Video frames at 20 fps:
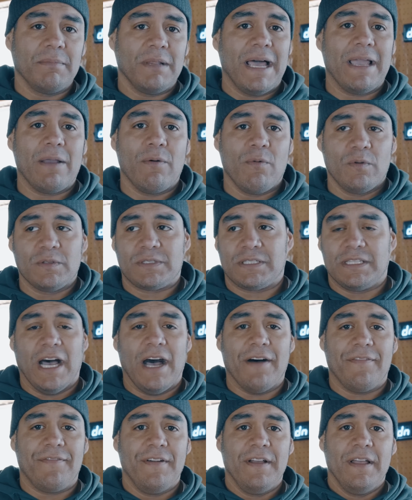light
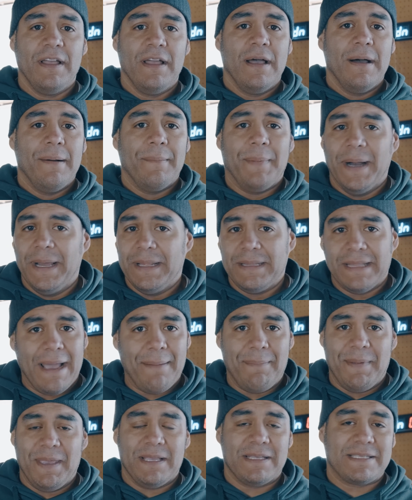stuff. But
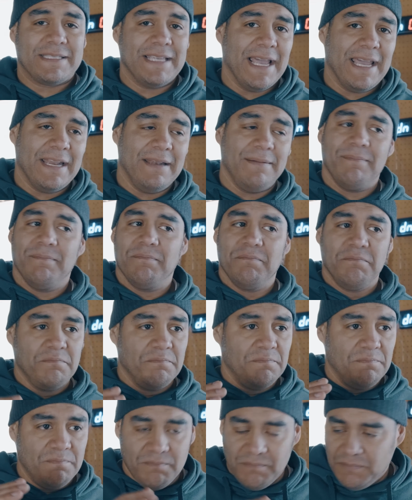that being said,
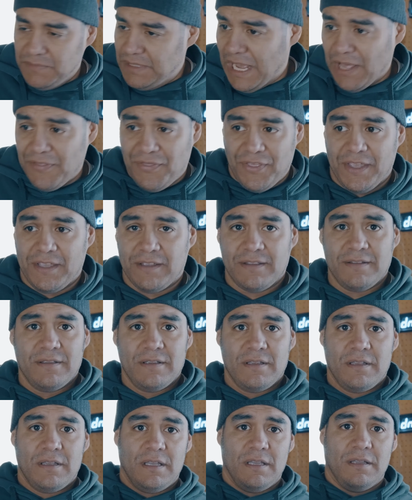nothing
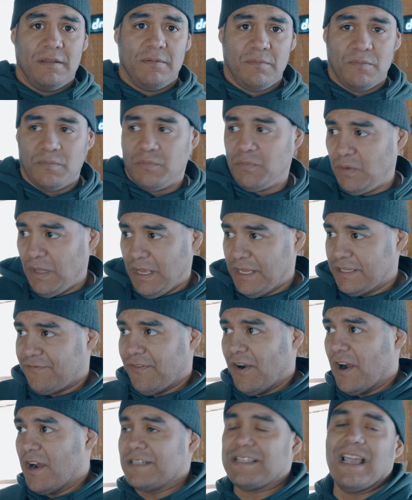as
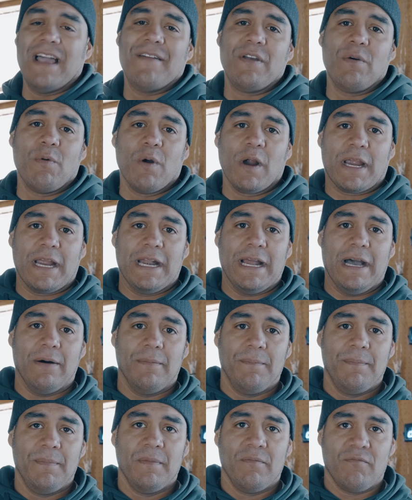far as heavy working
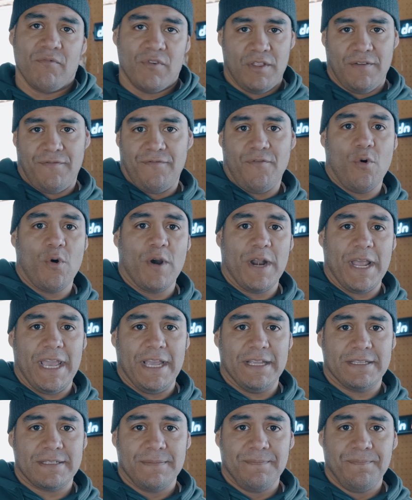out for the 4
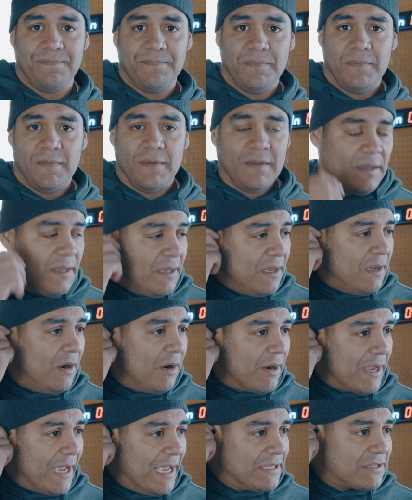days.
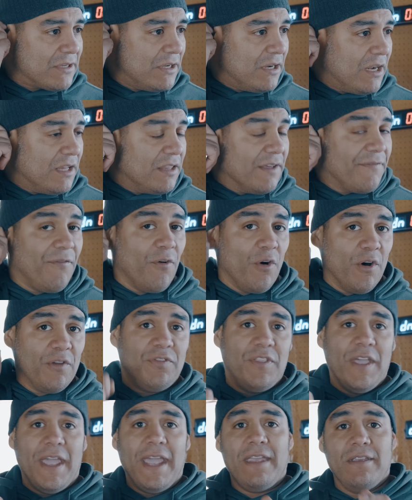Okay, so on the
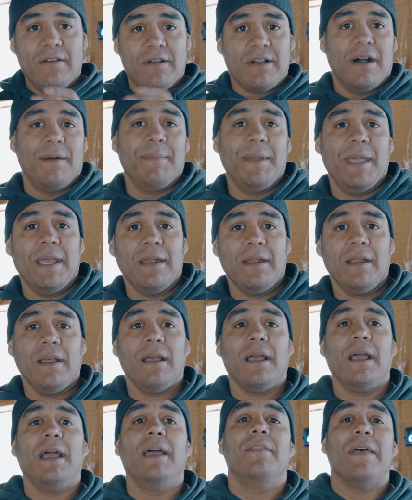4th day, you come in
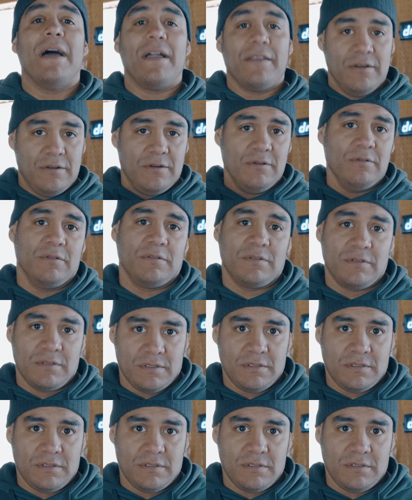and now you do